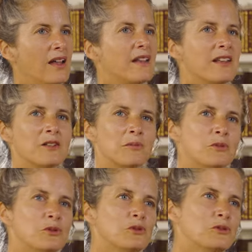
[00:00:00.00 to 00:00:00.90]
And then the
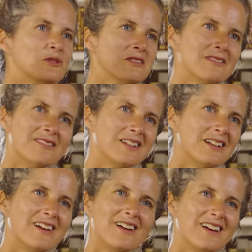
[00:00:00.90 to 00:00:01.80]
moon
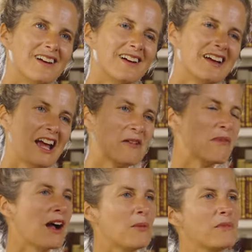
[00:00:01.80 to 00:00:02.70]

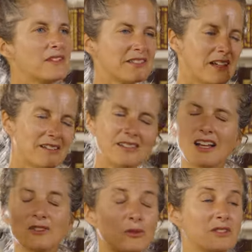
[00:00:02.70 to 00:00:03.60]
came up, the sun,
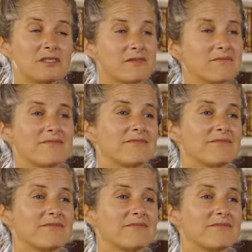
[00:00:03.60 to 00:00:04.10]
it was